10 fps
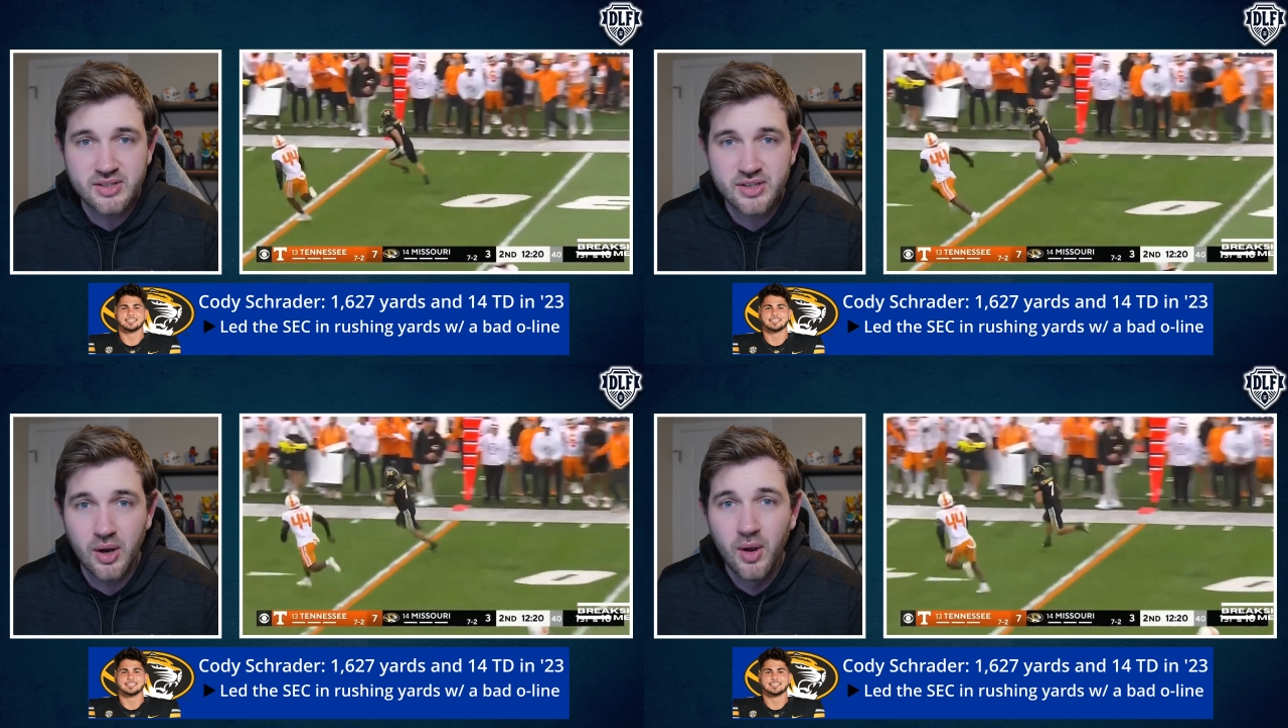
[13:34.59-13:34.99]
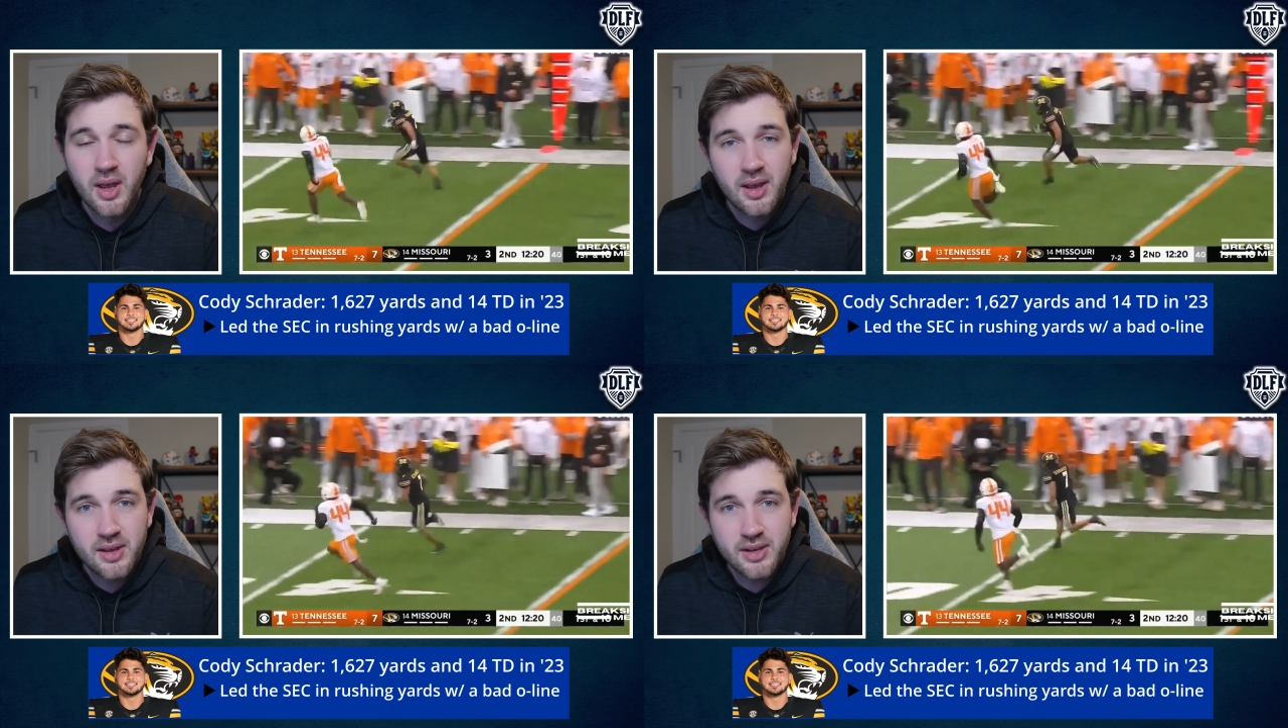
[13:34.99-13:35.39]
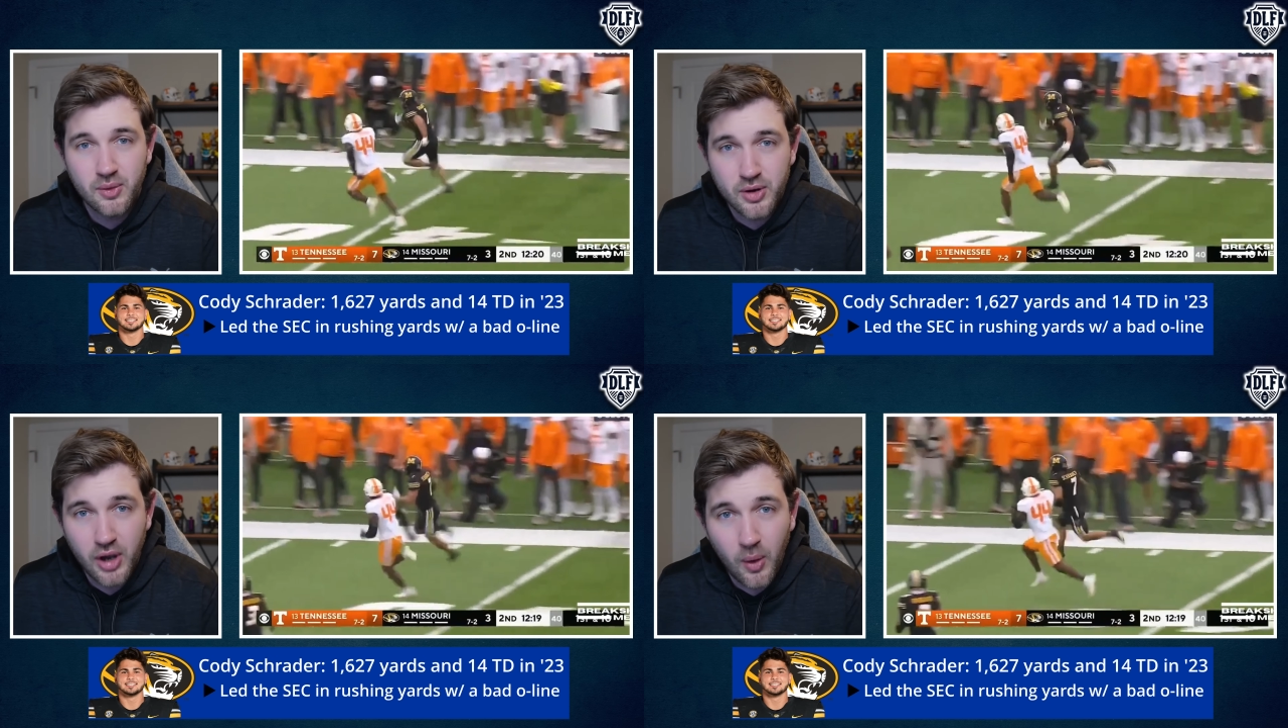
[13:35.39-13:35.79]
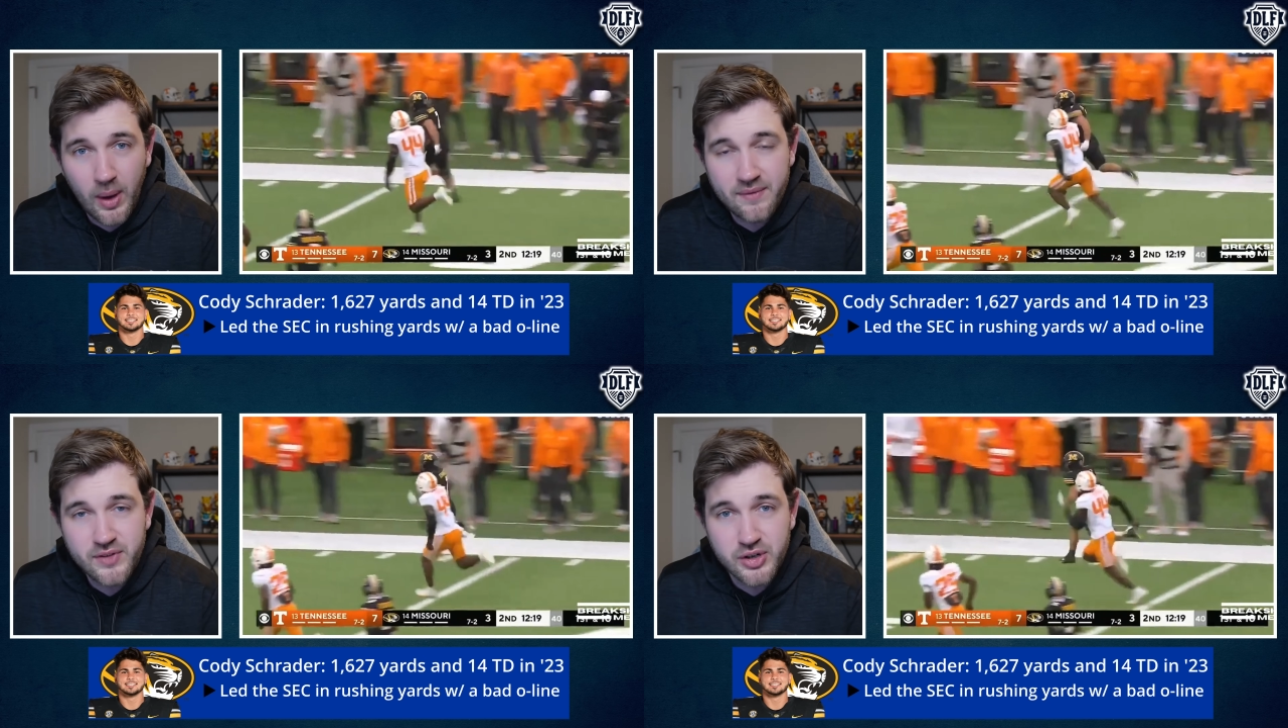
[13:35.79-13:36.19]
So, you know, go
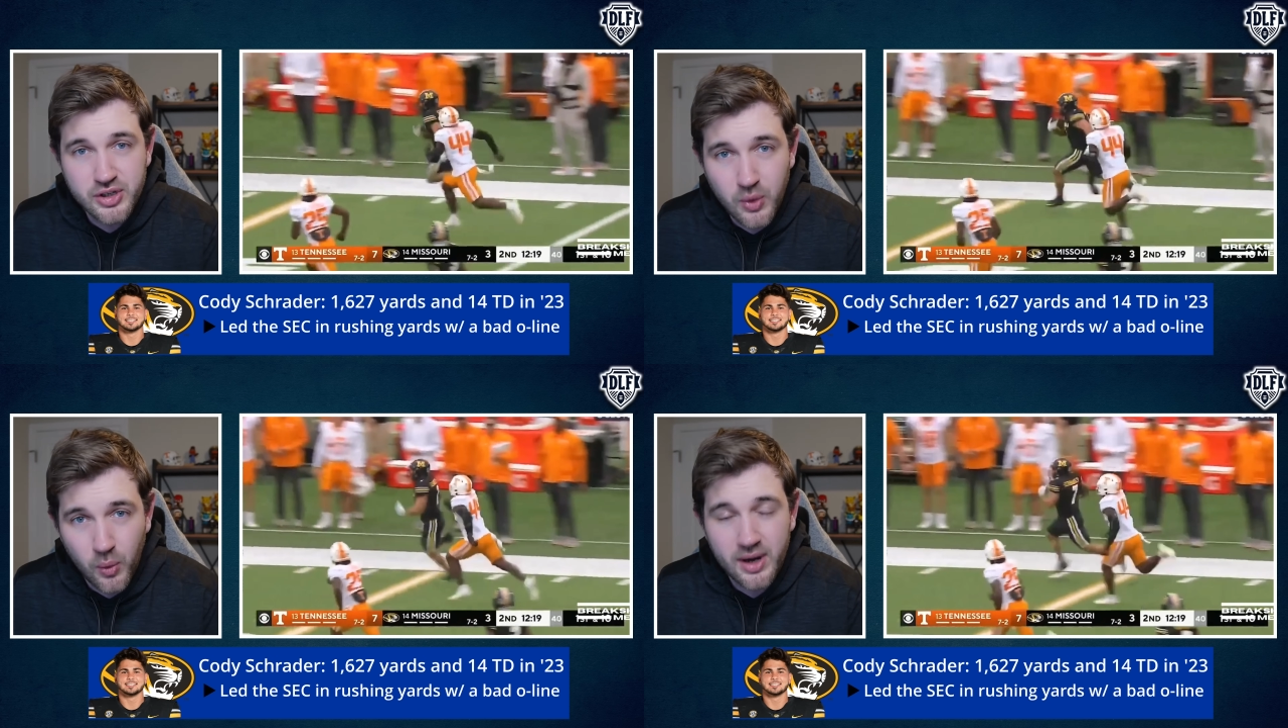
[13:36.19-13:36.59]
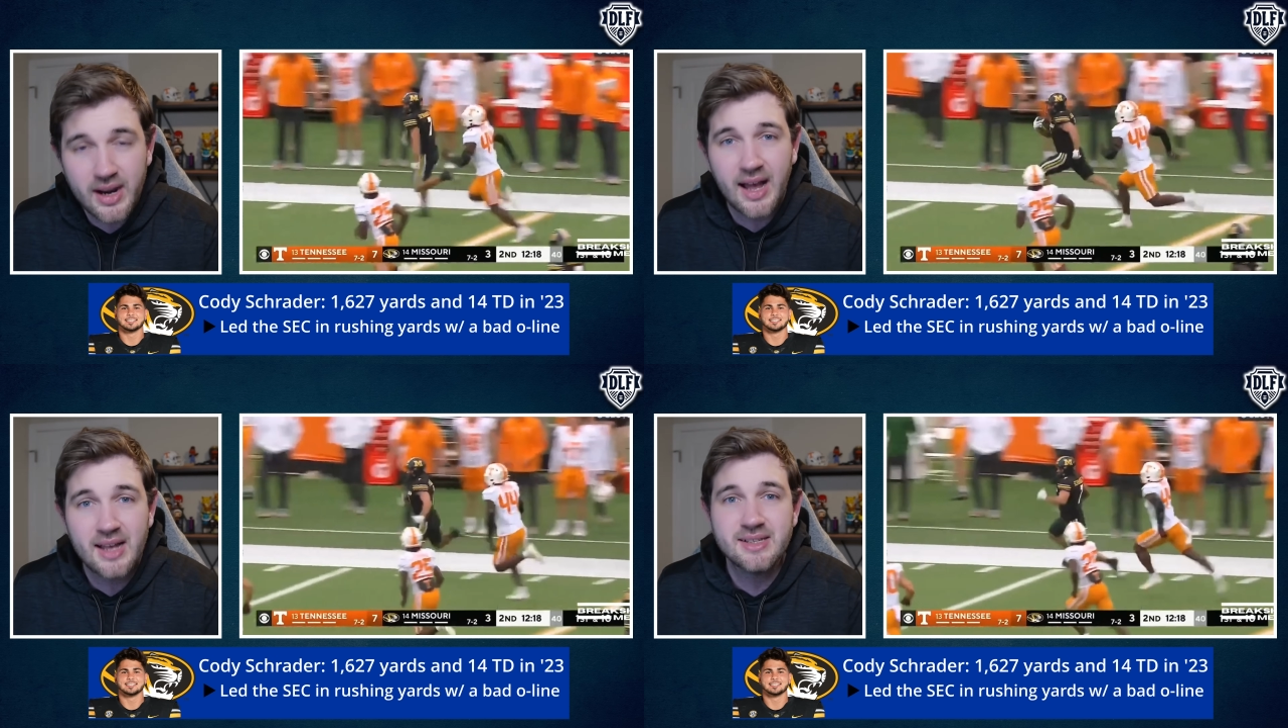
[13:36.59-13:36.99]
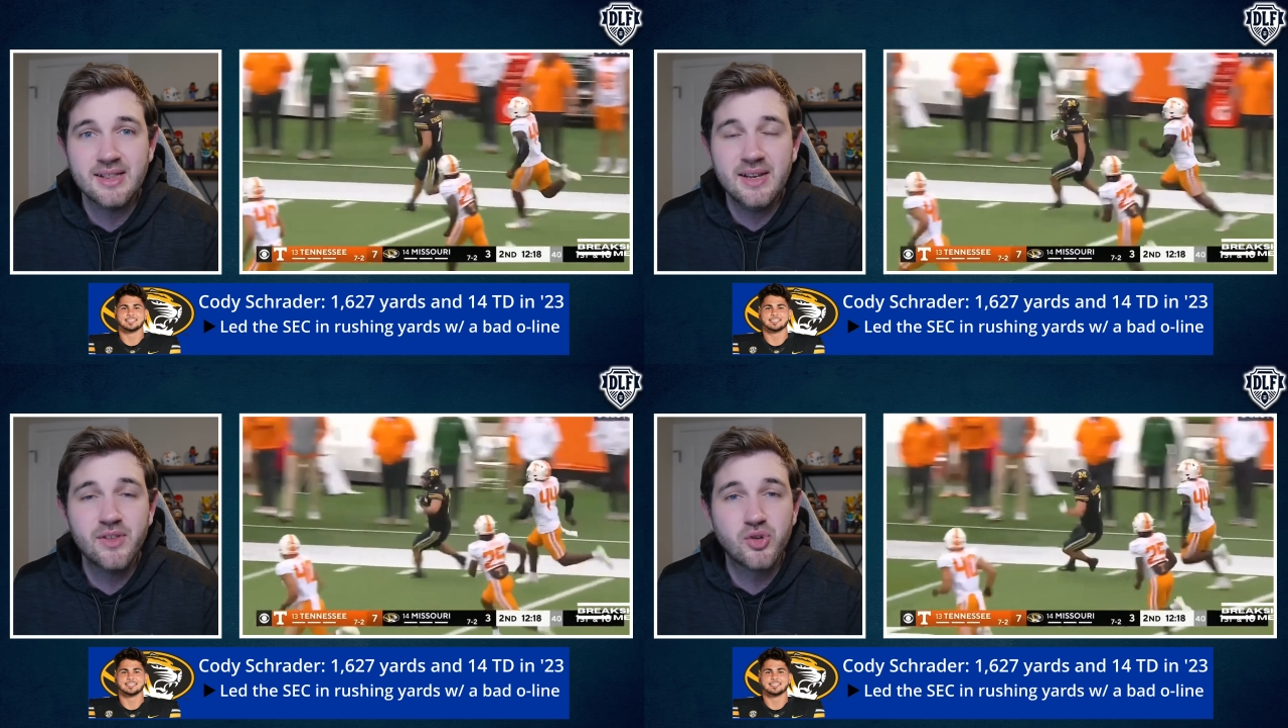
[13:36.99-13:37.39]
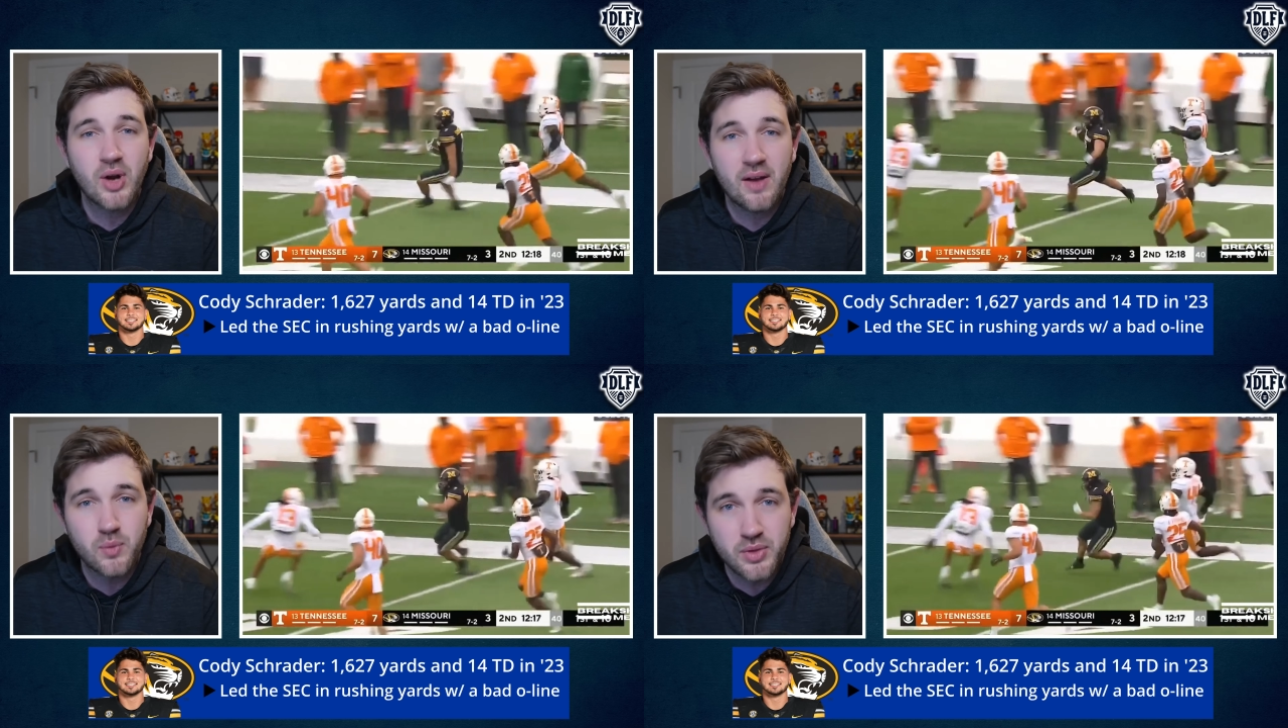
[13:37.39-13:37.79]
after your guys, leave the
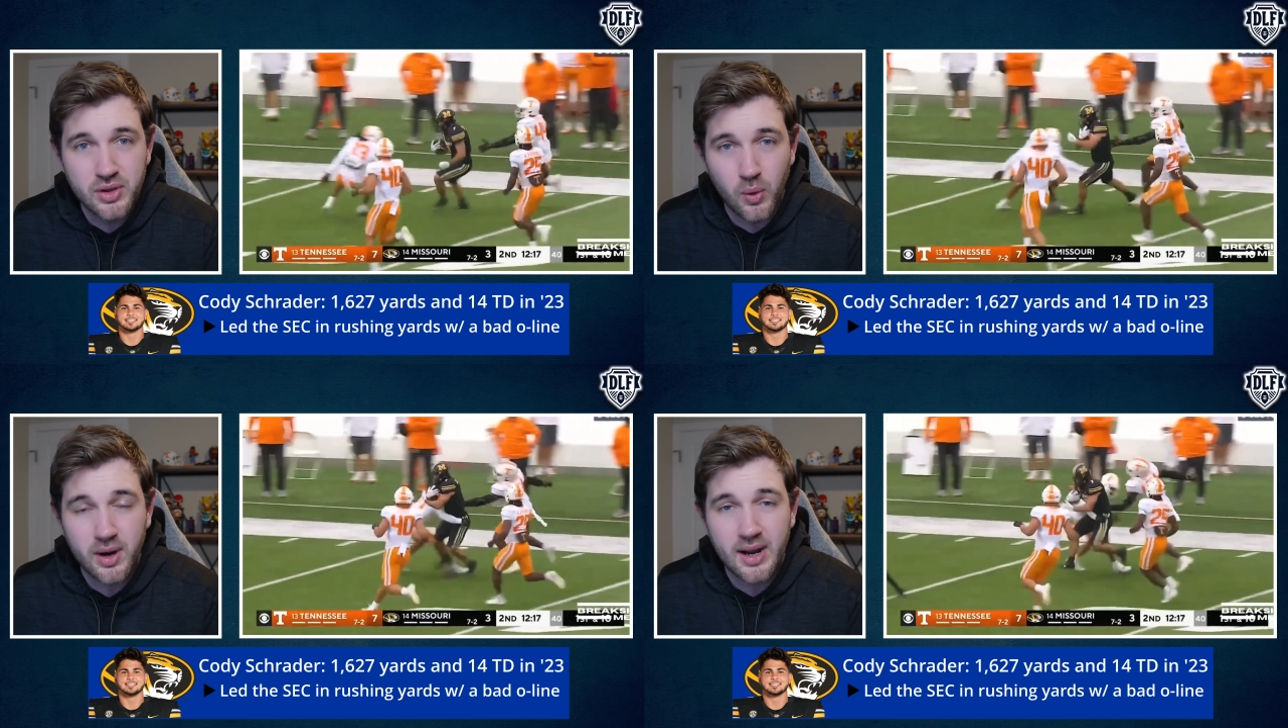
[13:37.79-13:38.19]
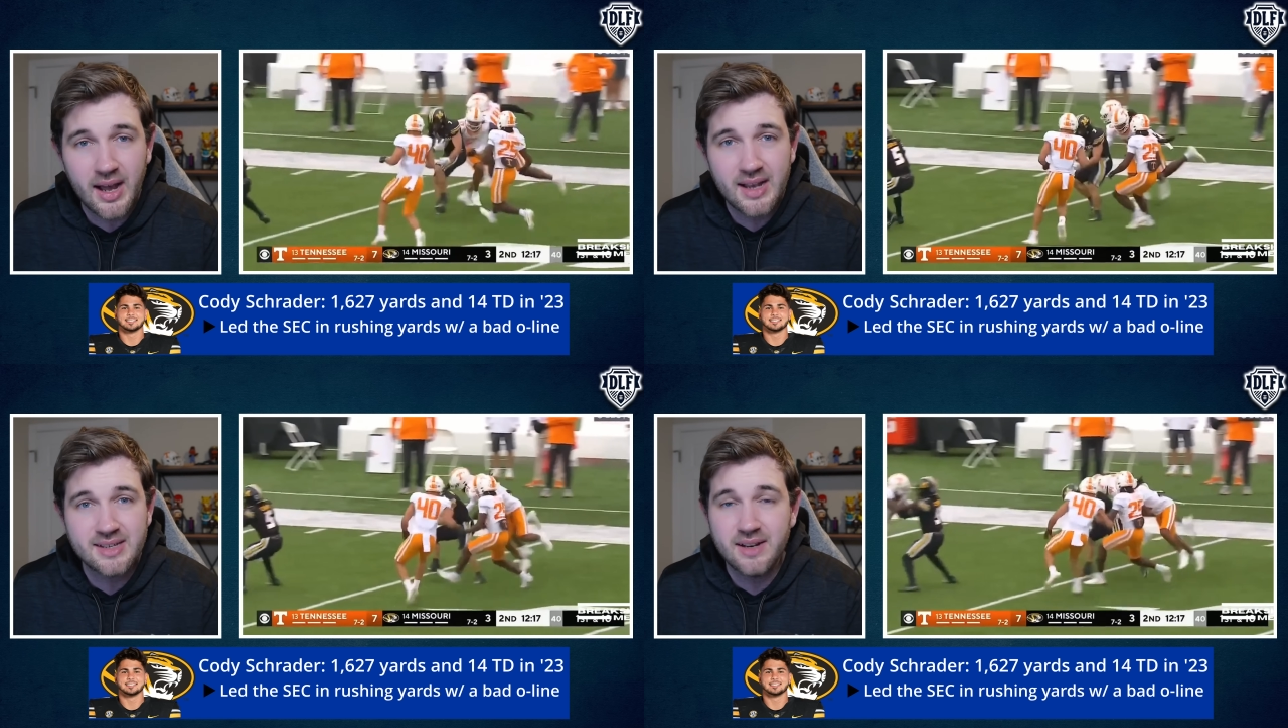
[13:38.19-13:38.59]
draft with your guys.